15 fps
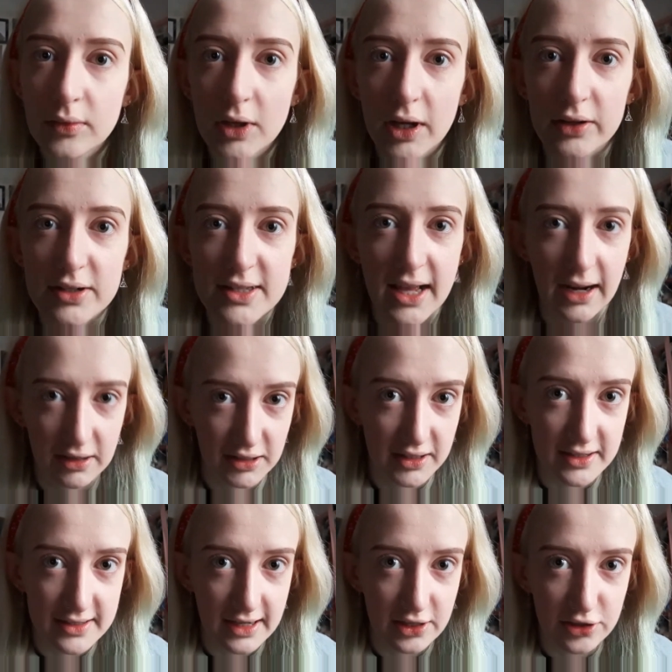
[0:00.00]
How does that look?
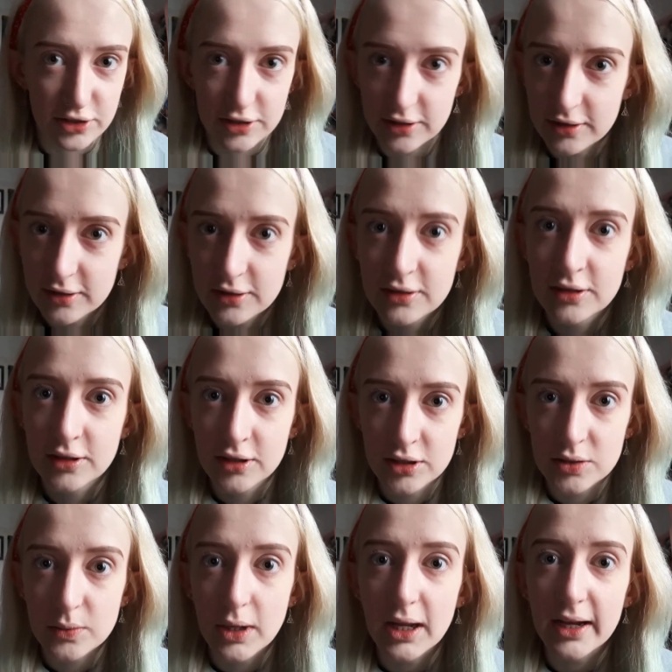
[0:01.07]
Is that good?
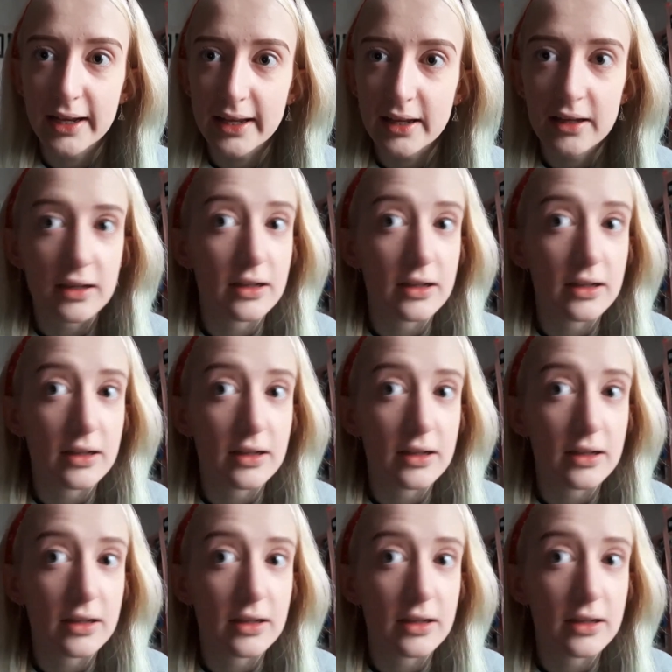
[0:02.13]
Do we like?